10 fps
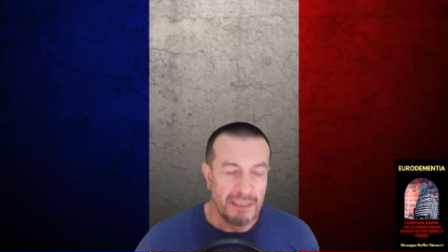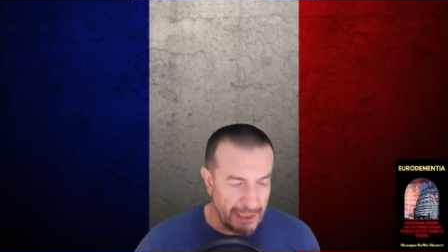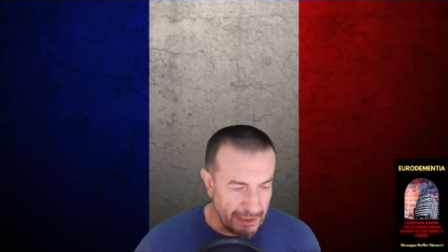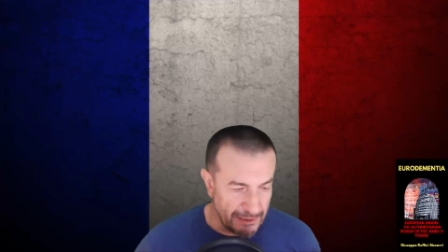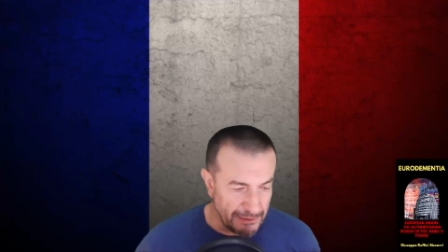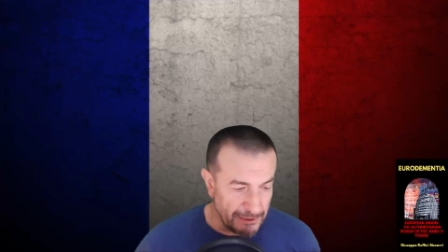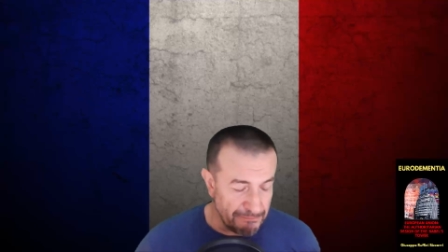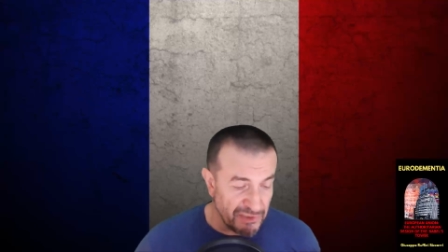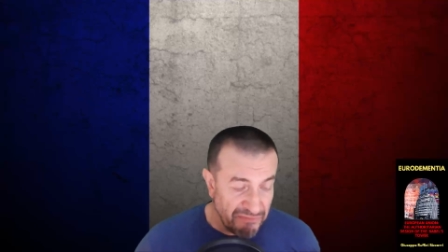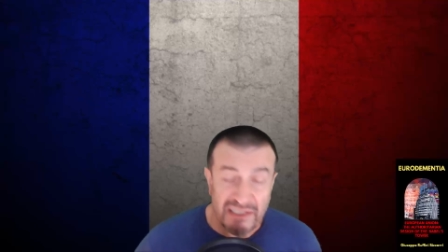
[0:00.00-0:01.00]
and
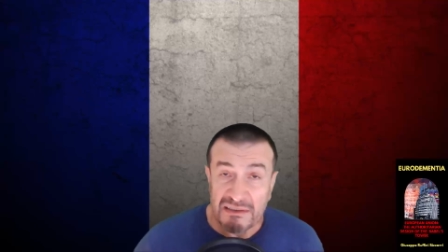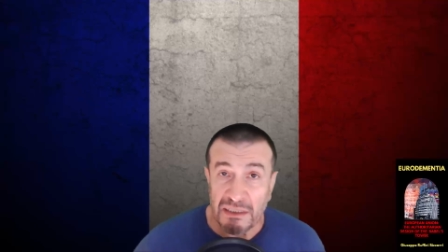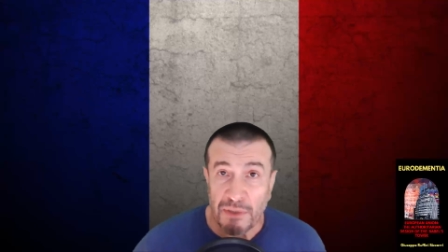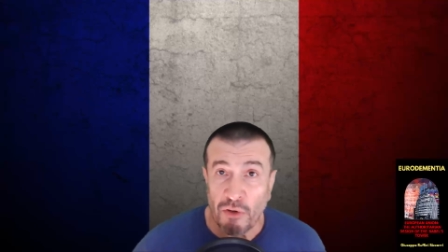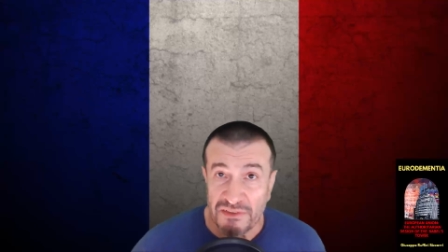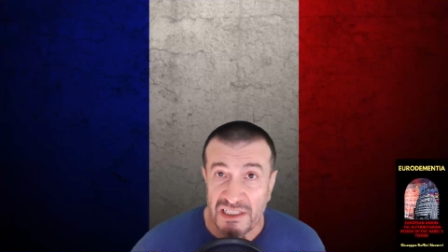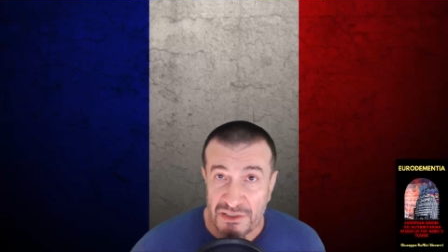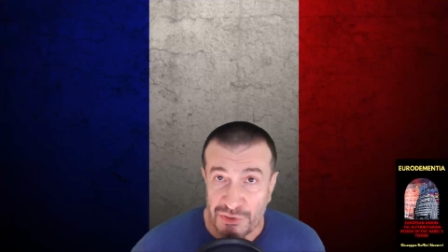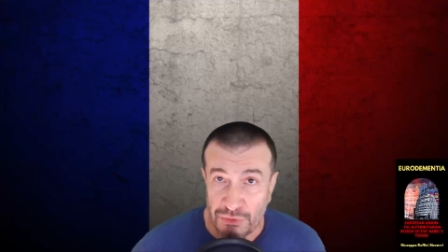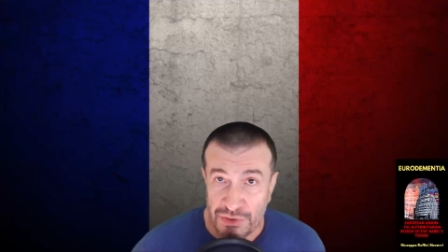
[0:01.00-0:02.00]
the victim of this
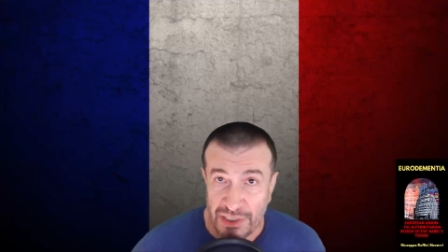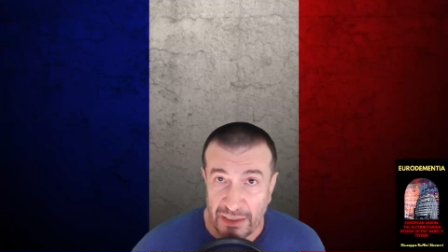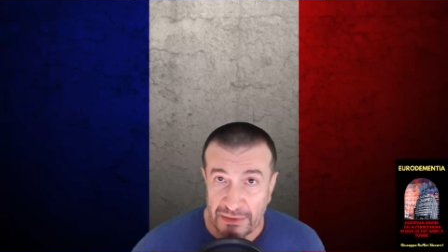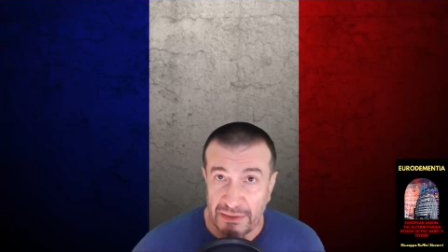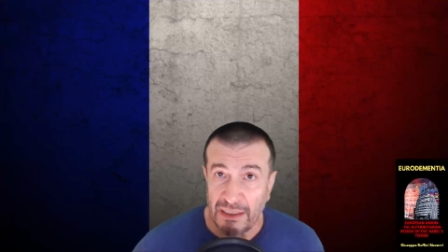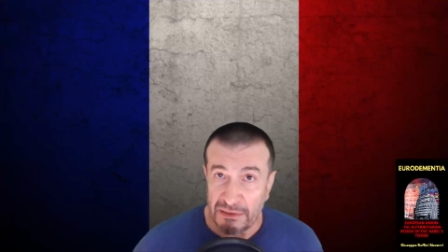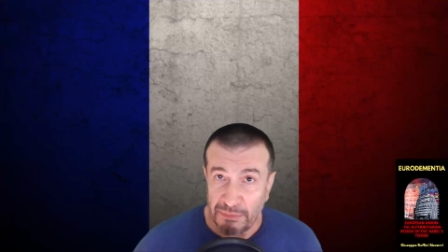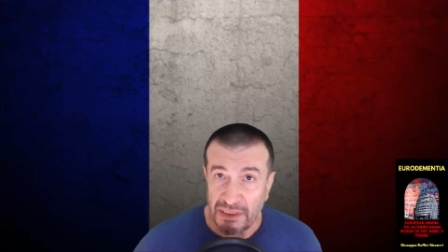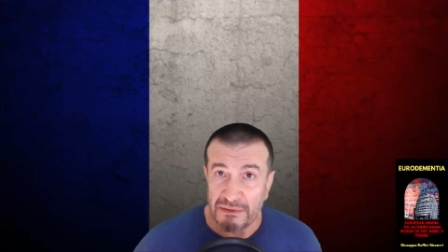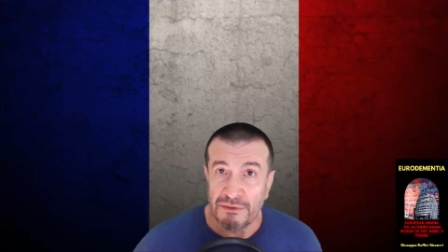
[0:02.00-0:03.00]
genocide had
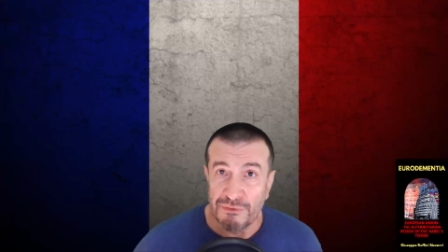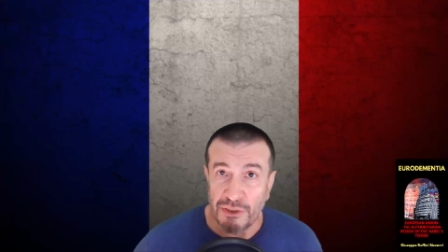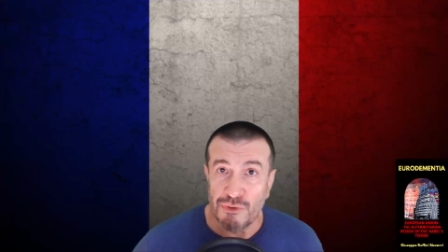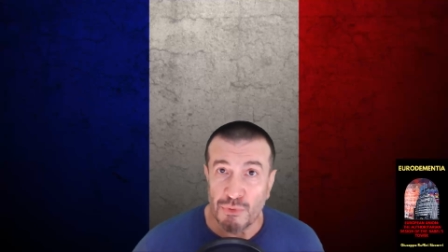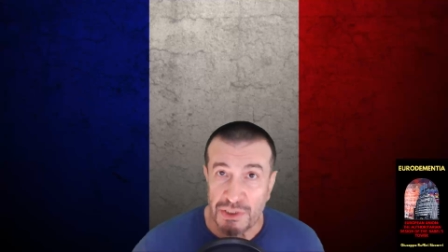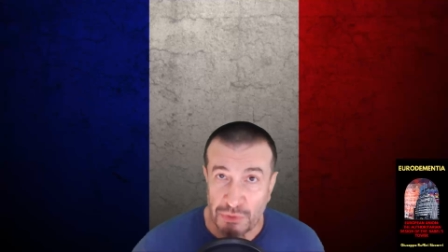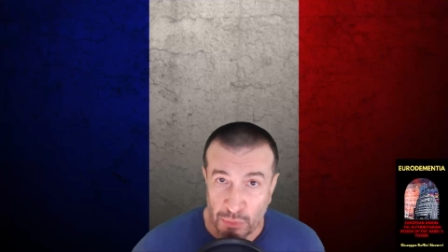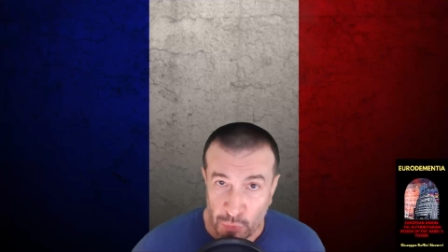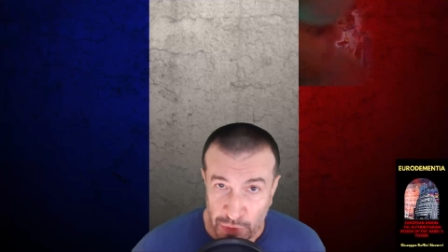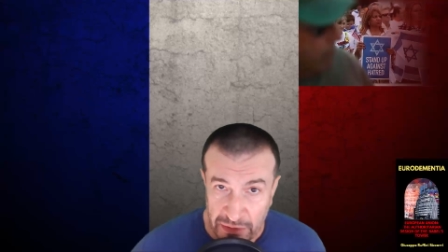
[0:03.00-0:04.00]
been the jewish
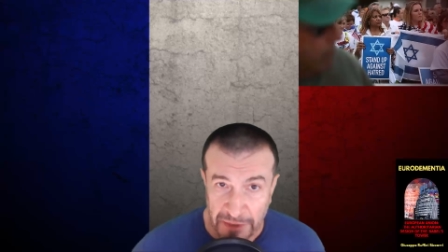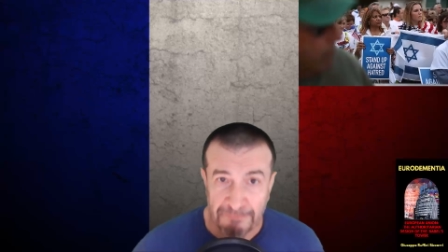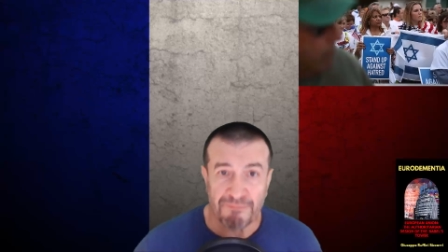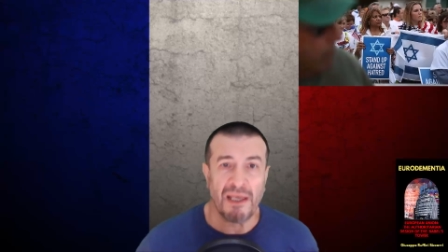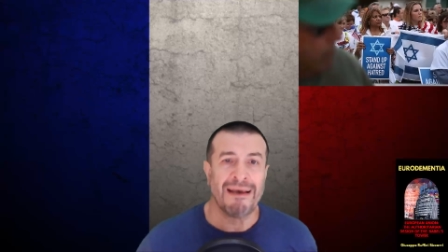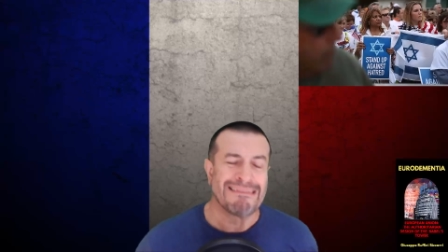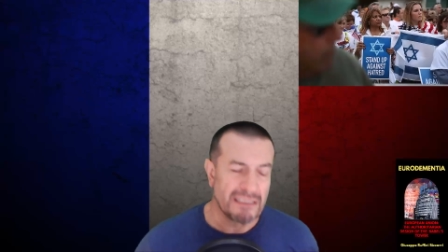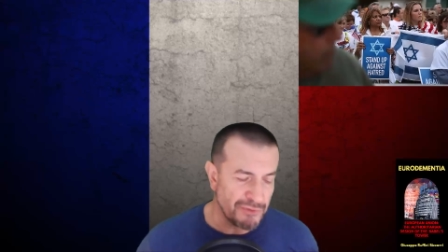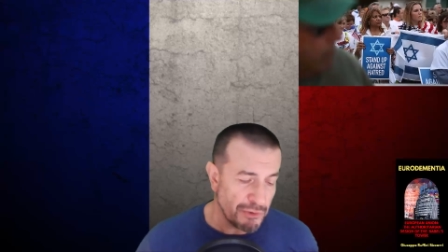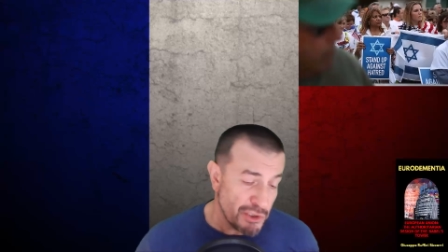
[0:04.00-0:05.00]
community and
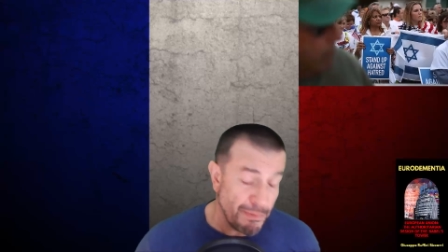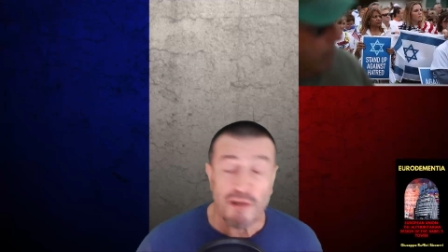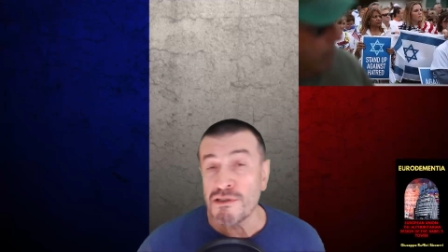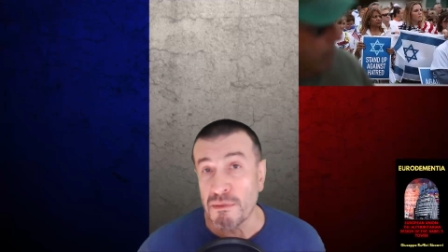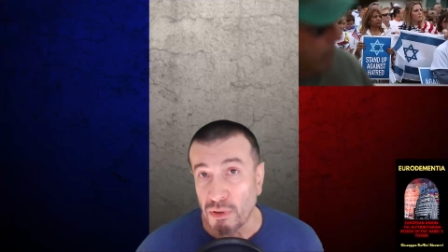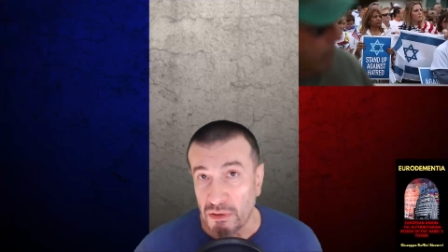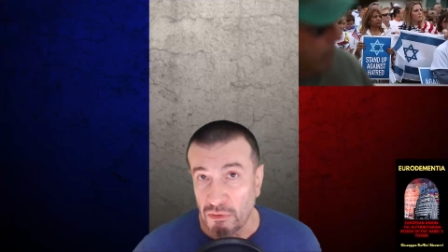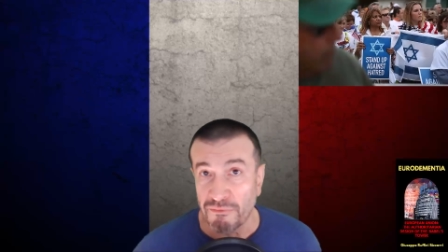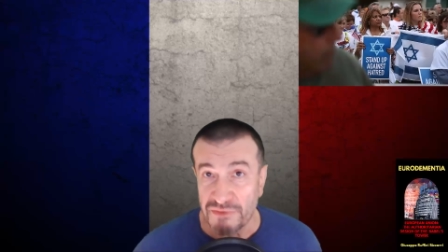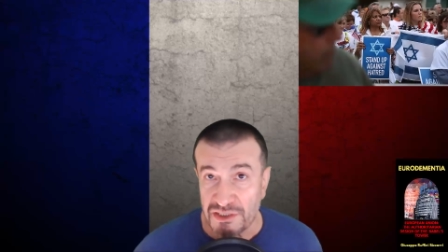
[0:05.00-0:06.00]
the responsible
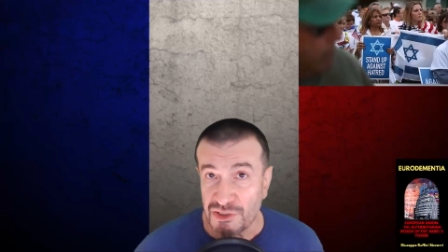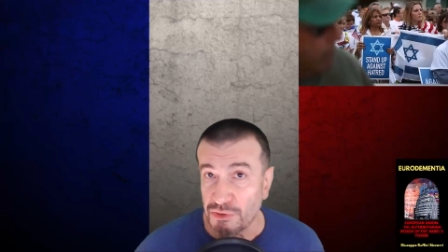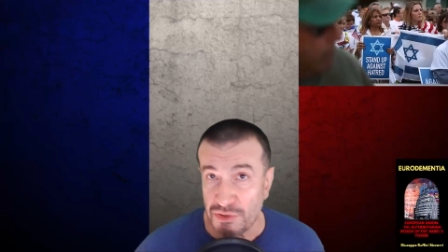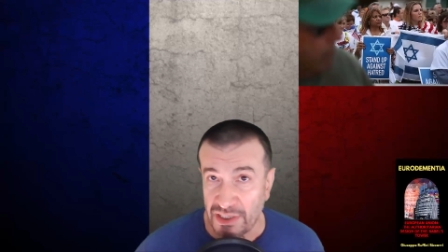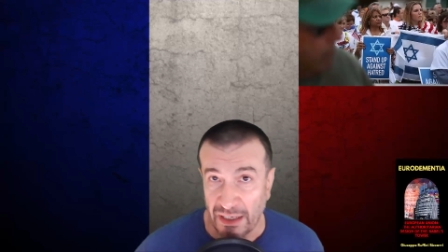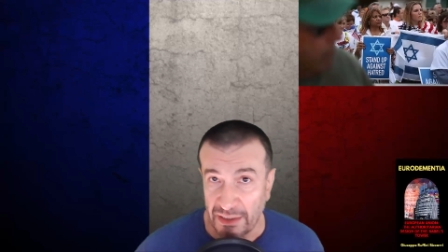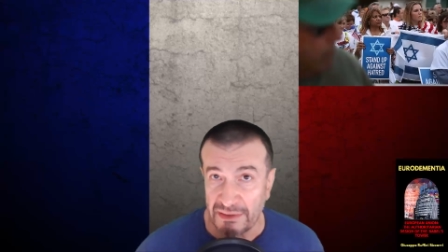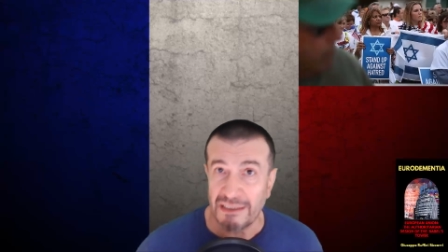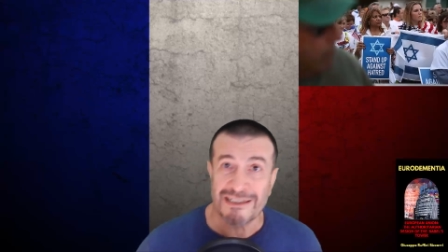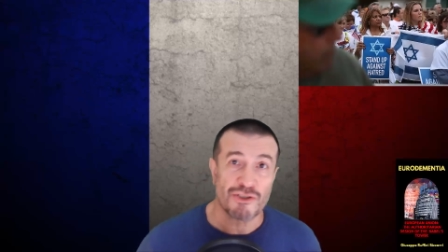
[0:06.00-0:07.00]
of this
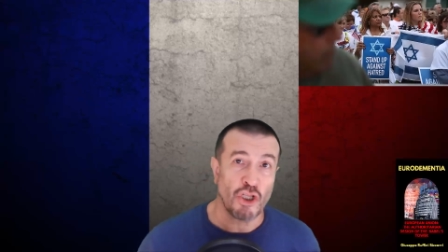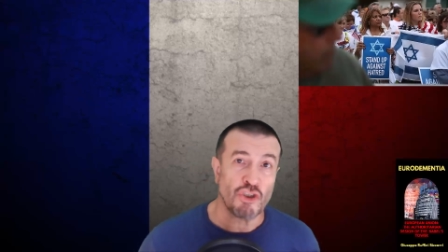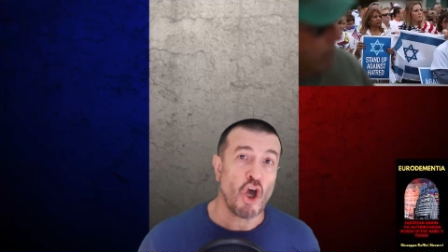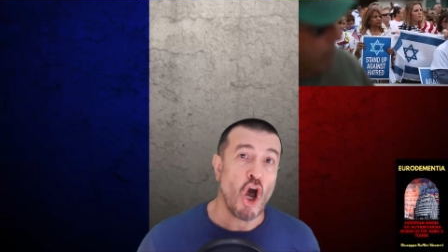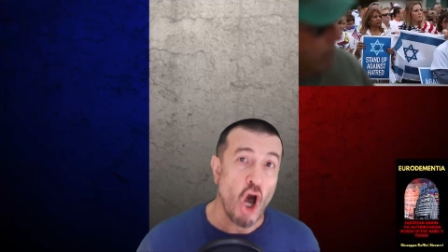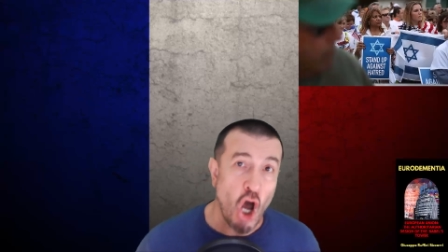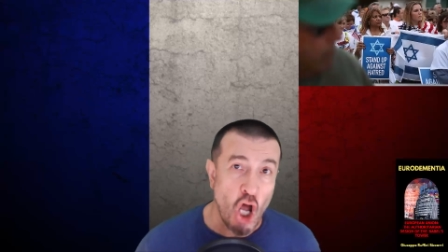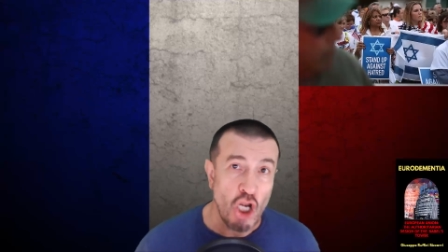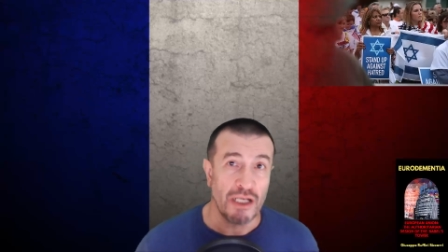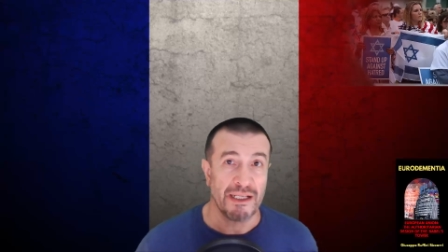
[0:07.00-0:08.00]
genocide is not
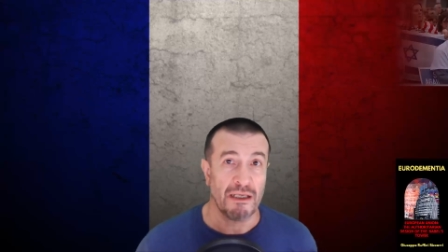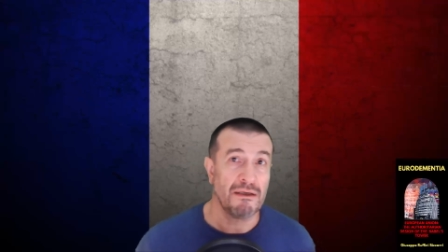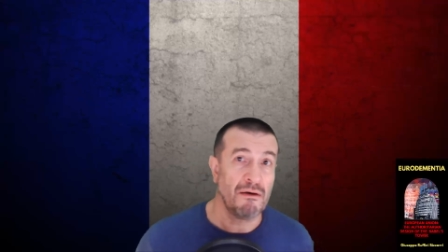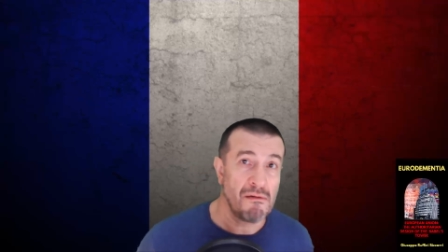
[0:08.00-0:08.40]
only